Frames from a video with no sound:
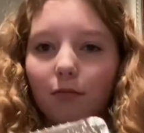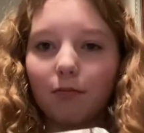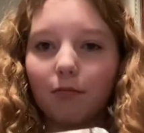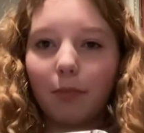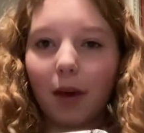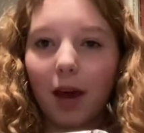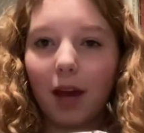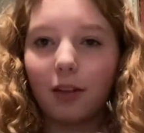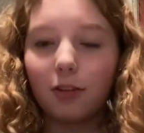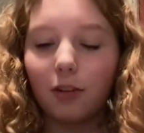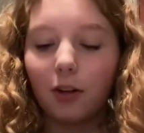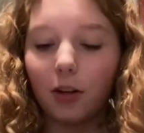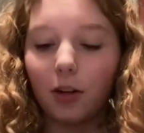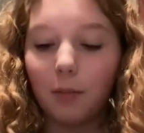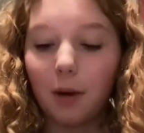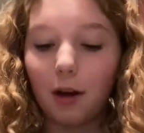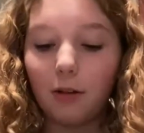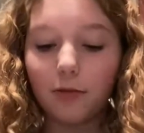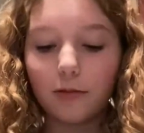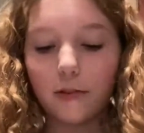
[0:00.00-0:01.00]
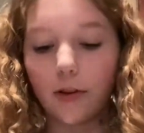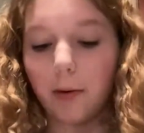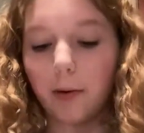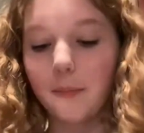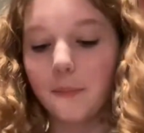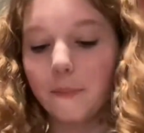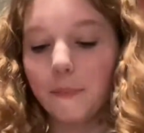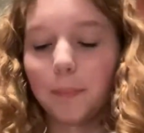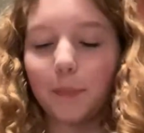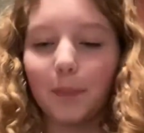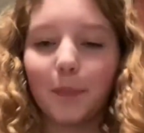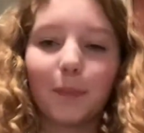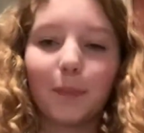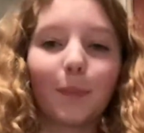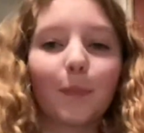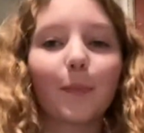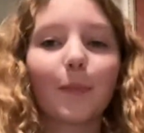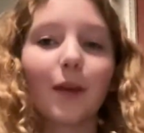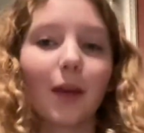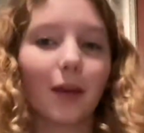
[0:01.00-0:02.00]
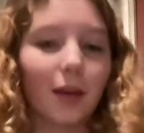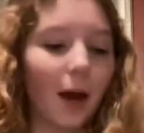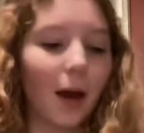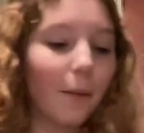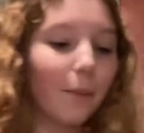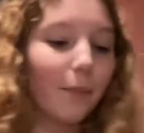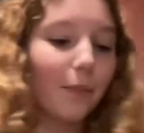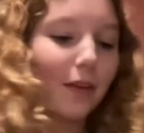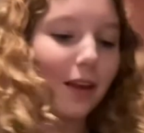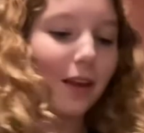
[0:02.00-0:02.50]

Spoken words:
pay a certain amount. So, yeah.